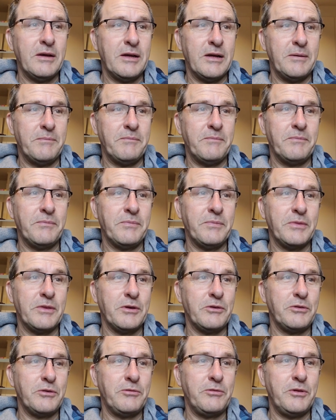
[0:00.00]

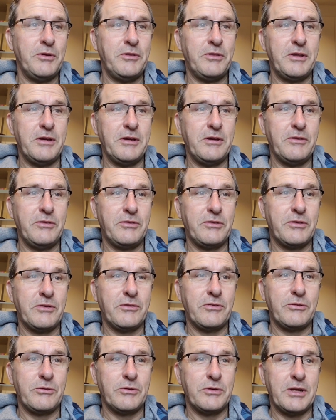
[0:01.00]
There was a few things to
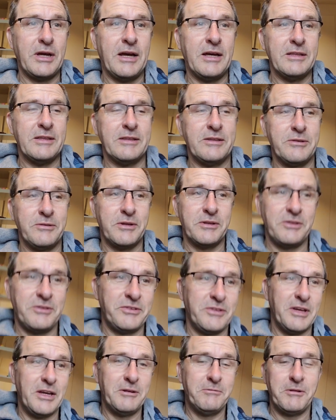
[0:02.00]
sort out and to
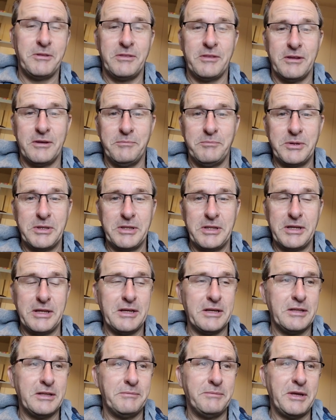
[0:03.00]
understand with the
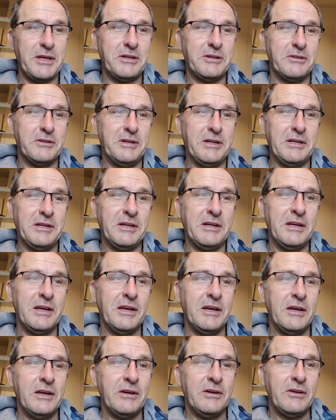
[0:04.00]
billing and metering
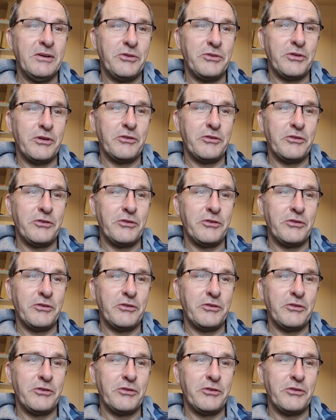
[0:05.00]
and